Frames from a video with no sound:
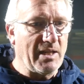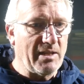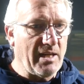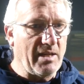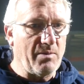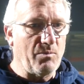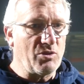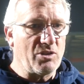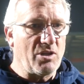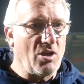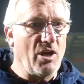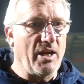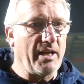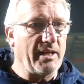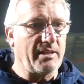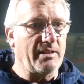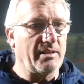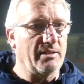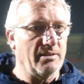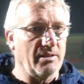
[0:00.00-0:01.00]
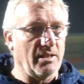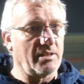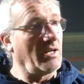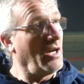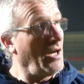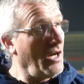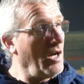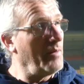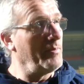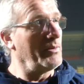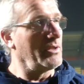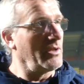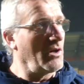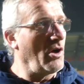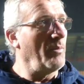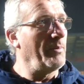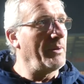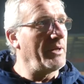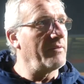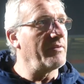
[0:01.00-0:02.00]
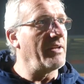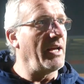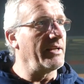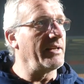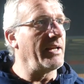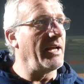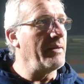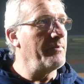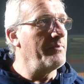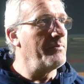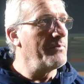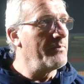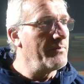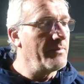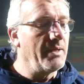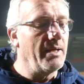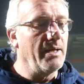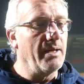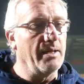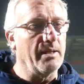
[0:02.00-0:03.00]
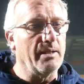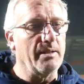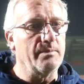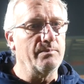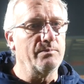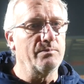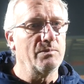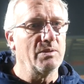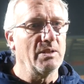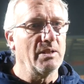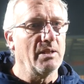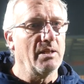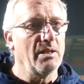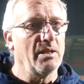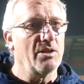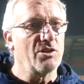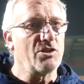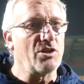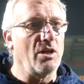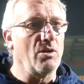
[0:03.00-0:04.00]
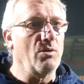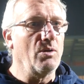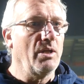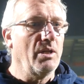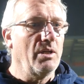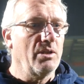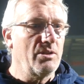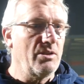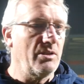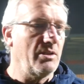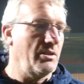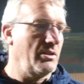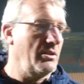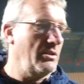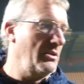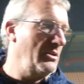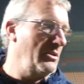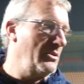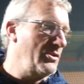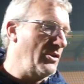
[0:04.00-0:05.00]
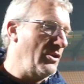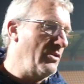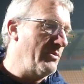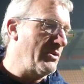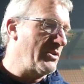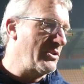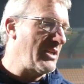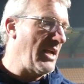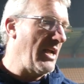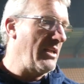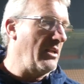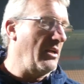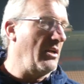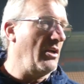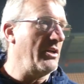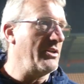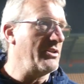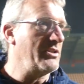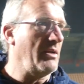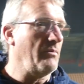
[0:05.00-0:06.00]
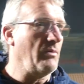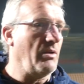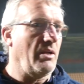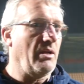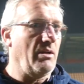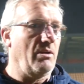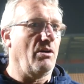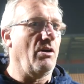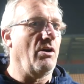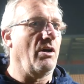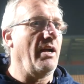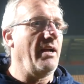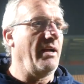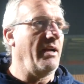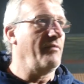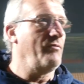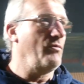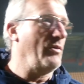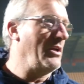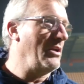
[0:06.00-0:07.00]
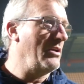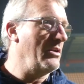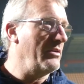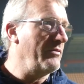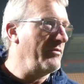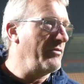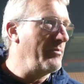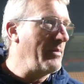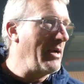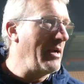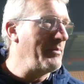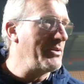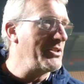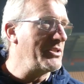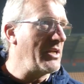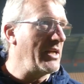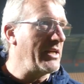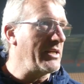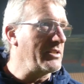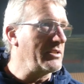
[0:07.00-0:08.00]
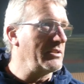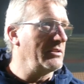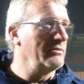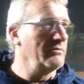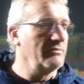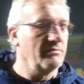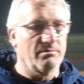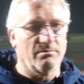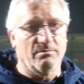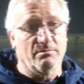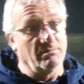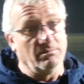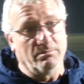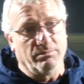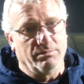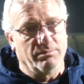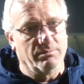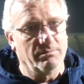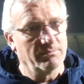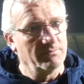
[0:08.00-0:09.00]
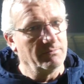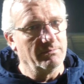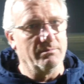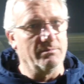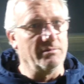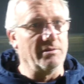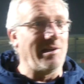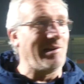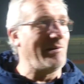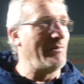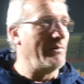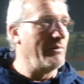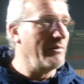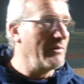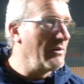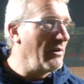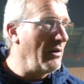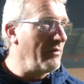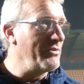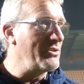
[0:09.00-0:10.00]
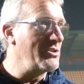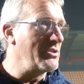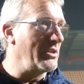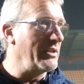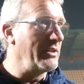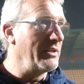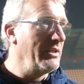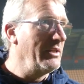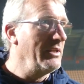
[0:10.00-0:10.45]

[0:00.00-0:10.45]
It was like a carbon copy of that game. So 2 months down the line, you say, well, all right, have we learned from our mistakes? No, obviously.